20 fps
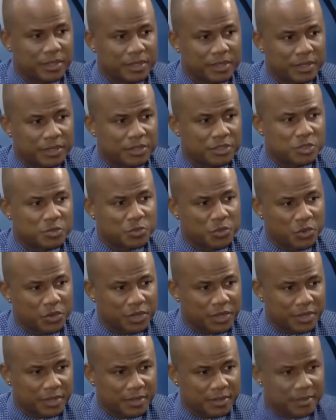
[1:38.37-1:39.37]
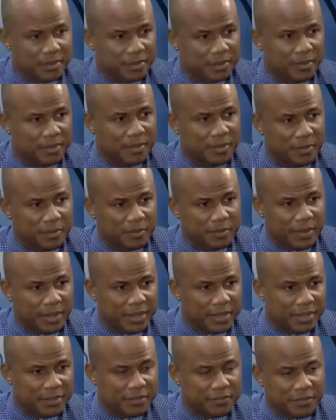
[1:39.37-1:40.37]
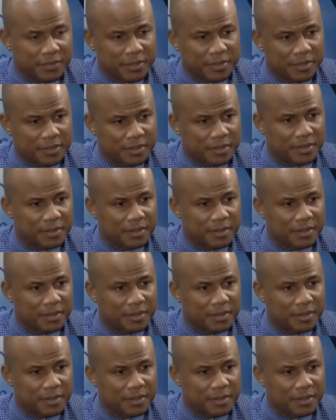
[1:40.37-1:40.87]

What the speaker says: this morning by giving